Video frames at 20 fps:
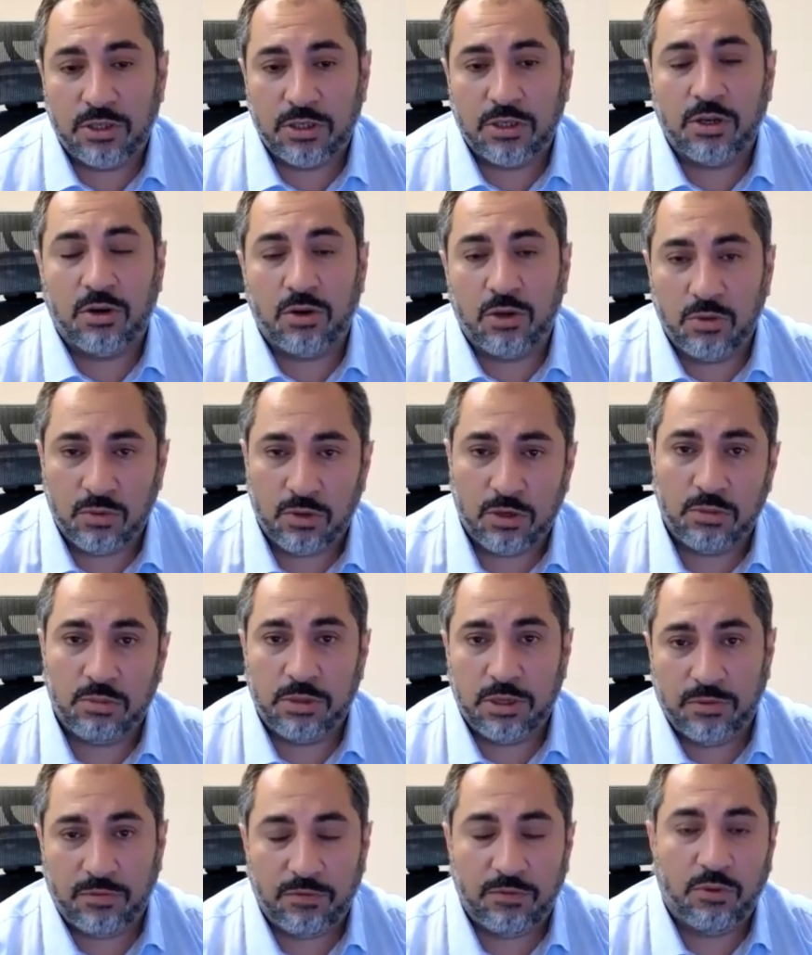No, you want to
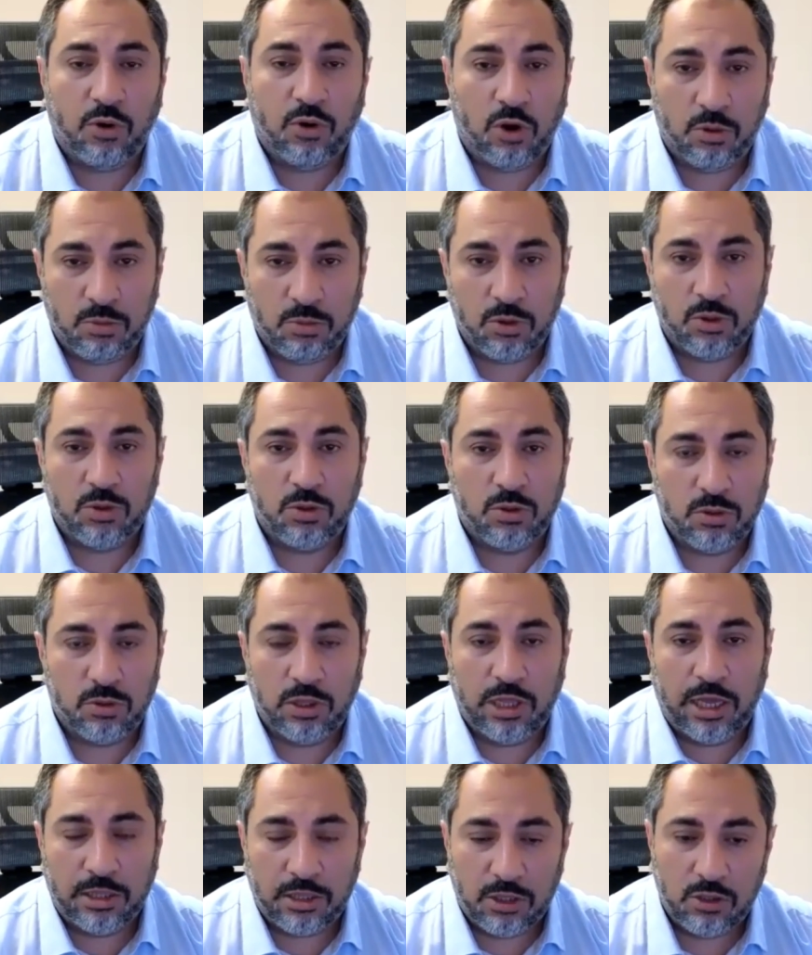be firm on
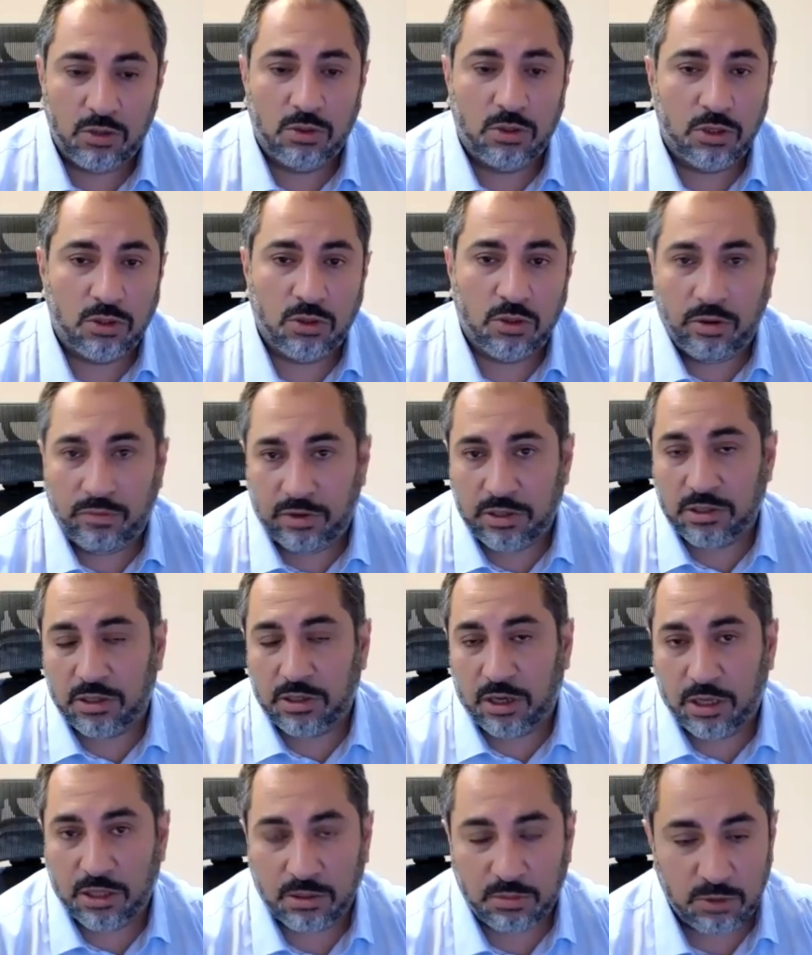that you deserve
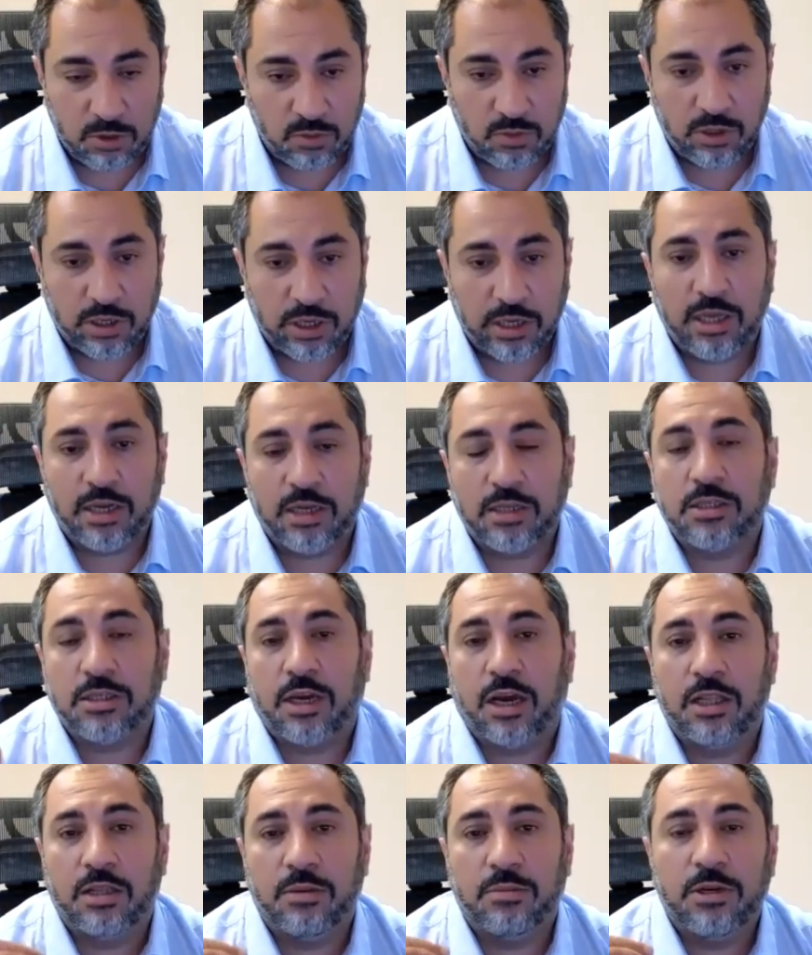asylum. You want to get
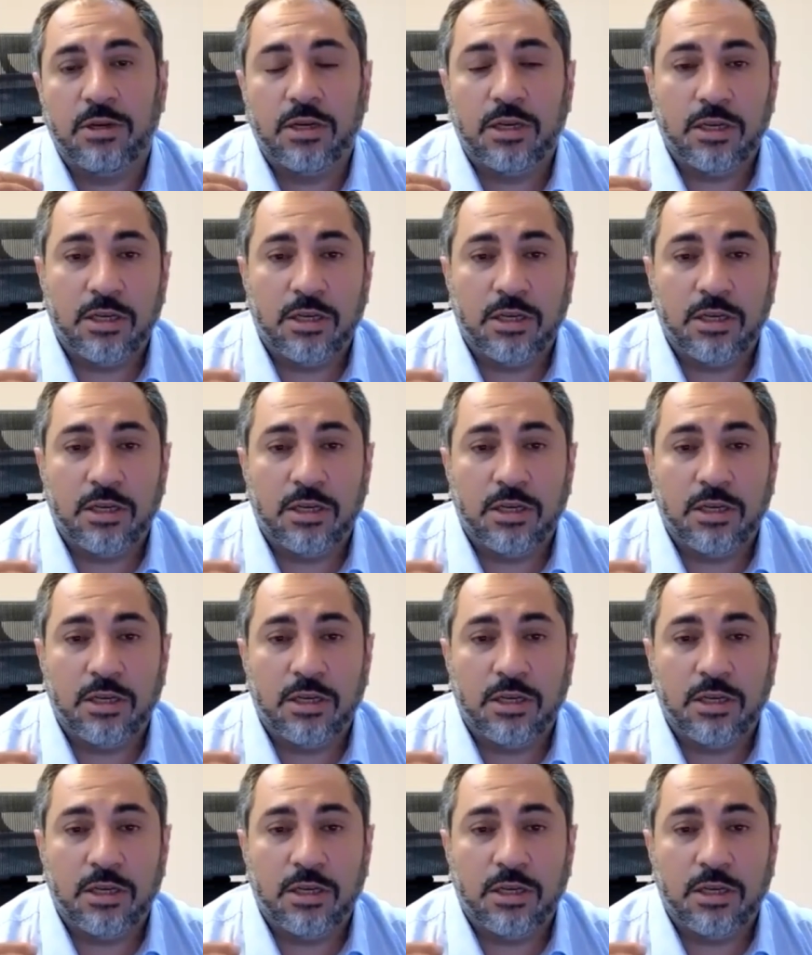asylum.